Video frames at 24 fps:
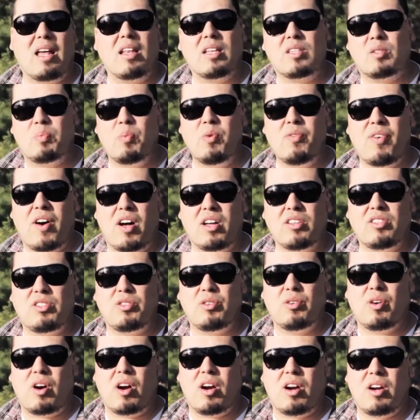now let's move on
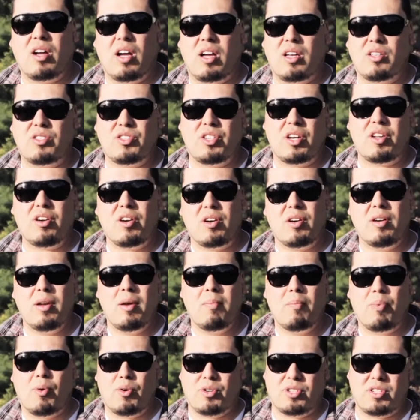to our shutter
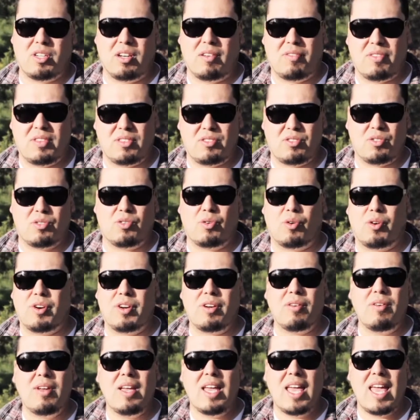portion of this
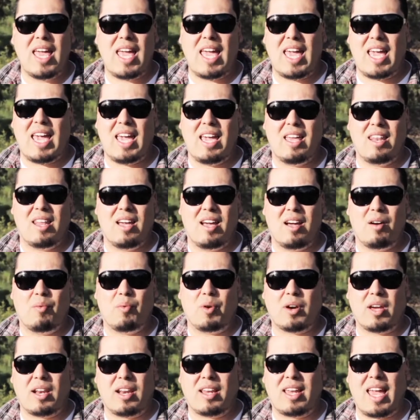tutorial, and
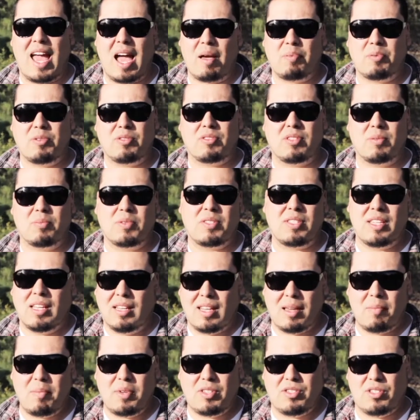we're going to capture some
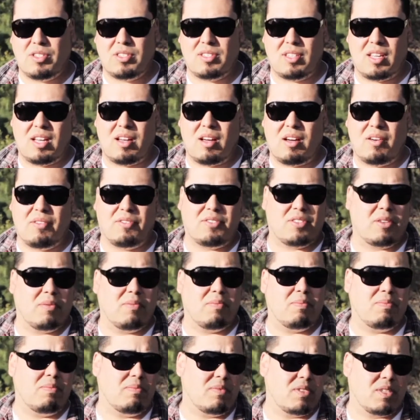still images of
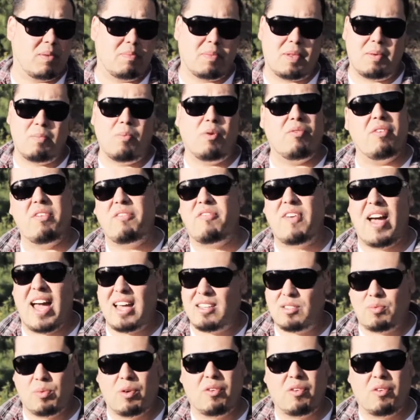something moving fast.